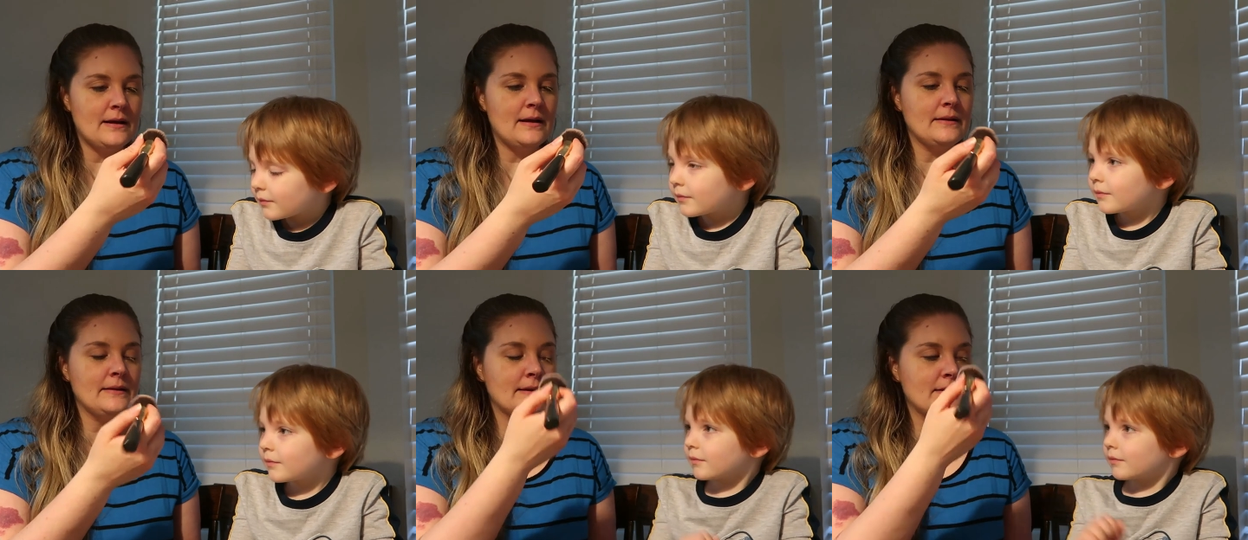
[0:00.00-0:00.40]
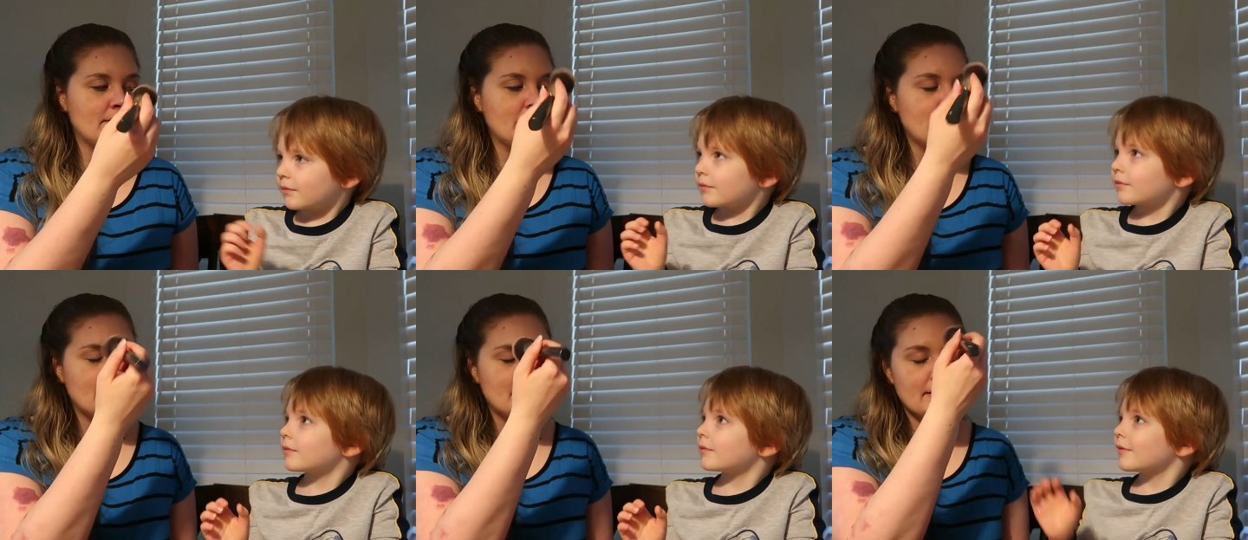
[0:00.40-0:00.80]
Speaker 1: a
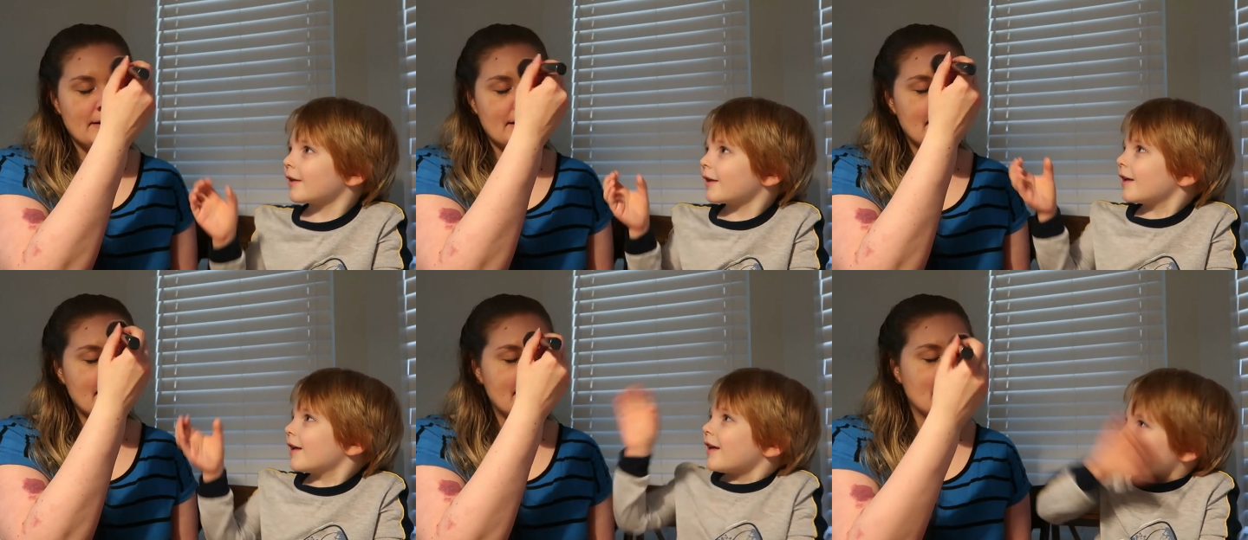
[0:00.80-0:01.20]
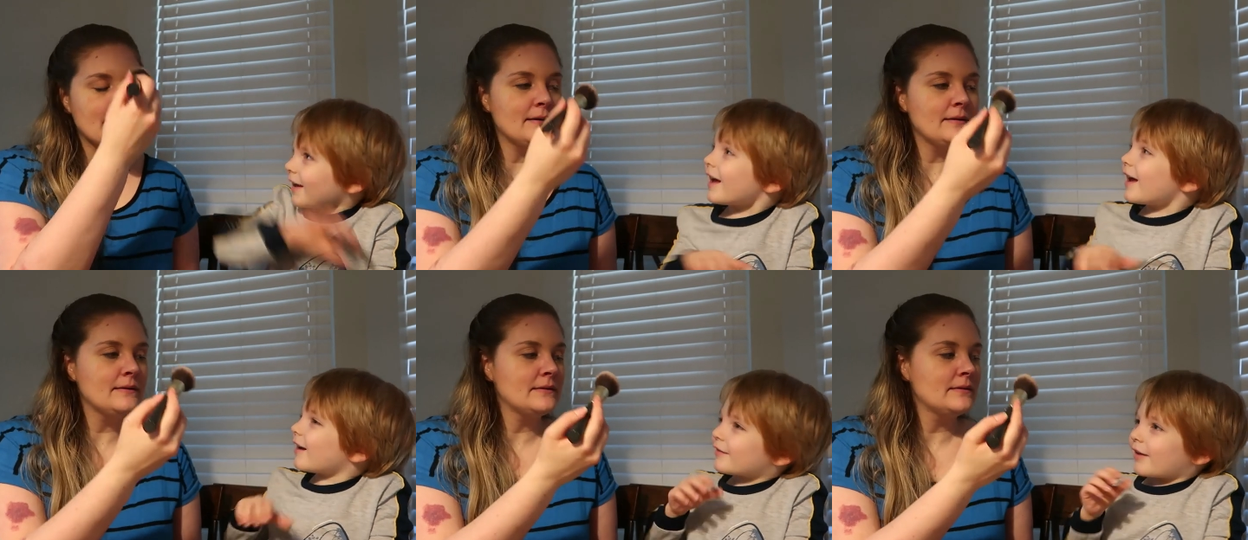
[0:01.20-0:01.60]
little right
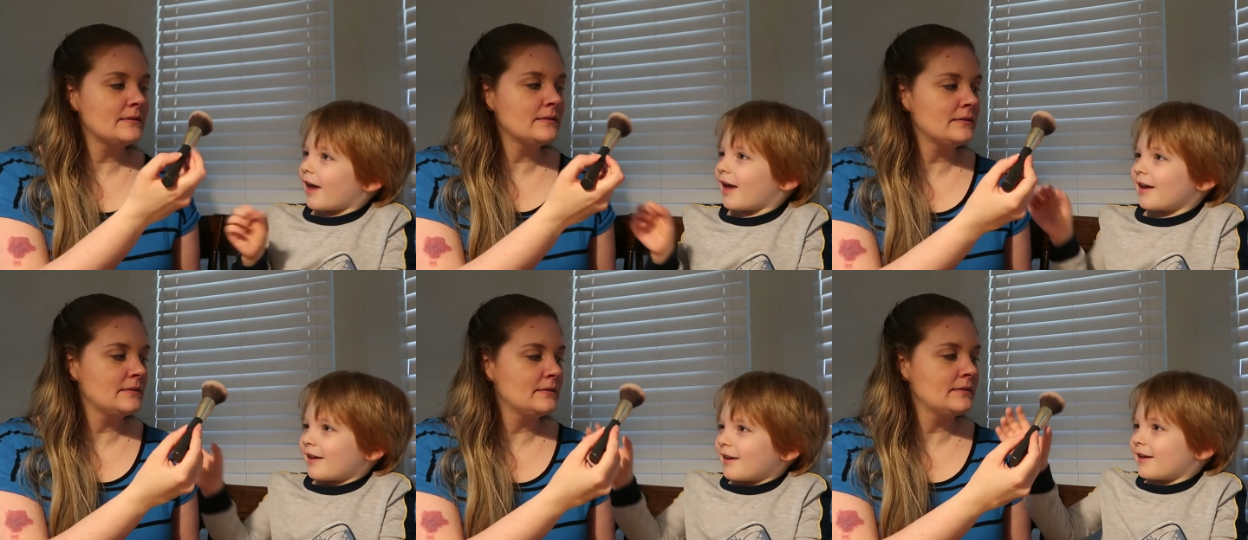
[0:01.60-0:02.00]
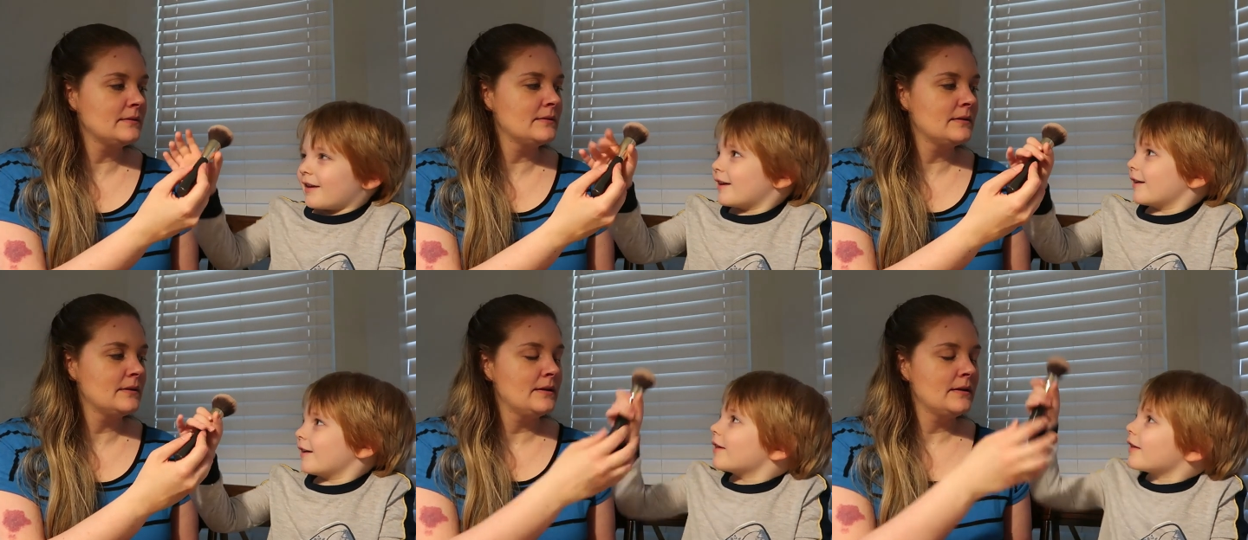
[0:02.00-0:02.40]
here.
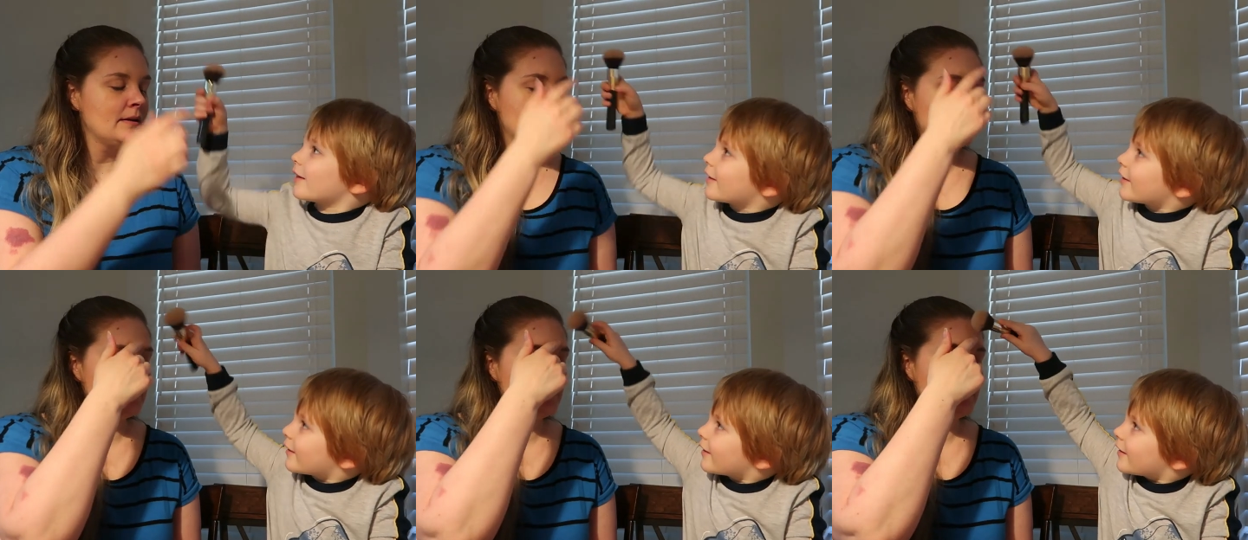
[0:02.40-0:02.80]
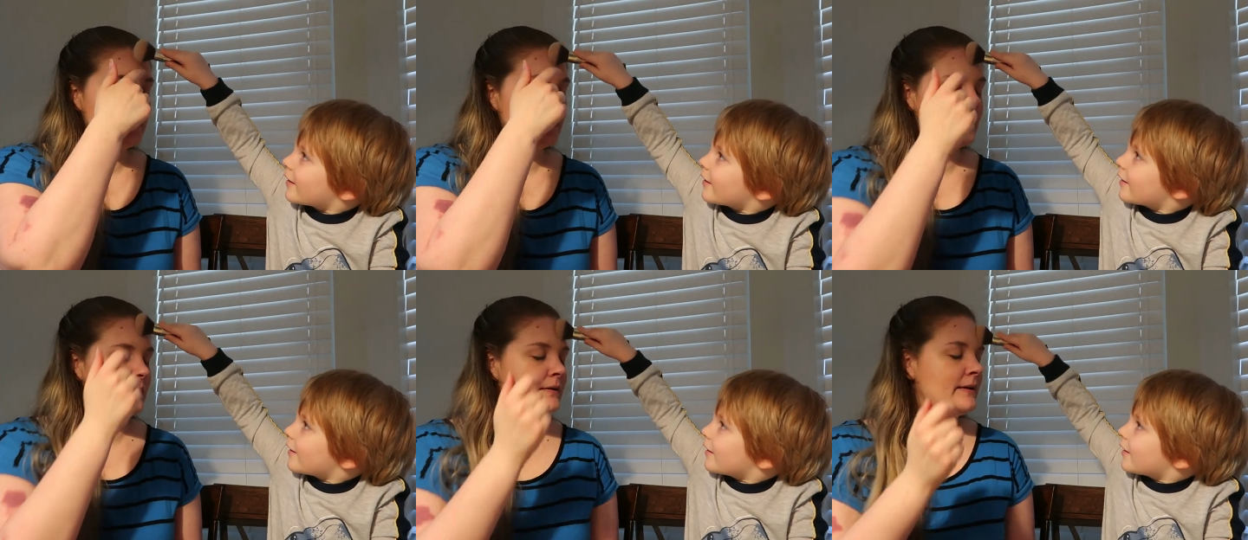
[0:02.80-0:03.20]
Okay. You're gonna put a
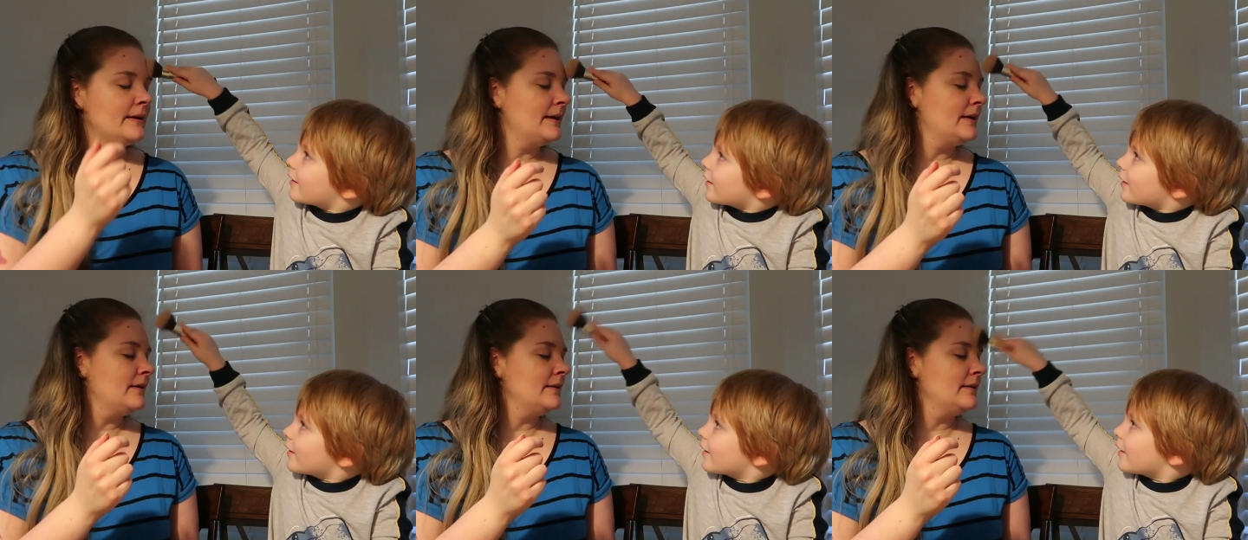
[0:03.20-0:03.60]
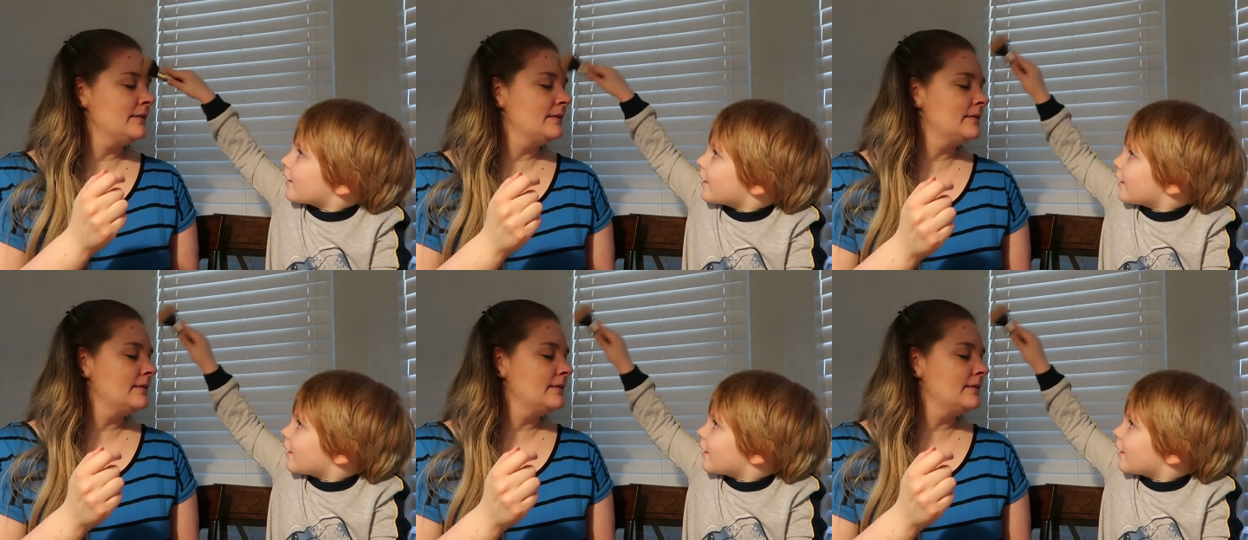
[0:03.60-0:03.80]
little right here.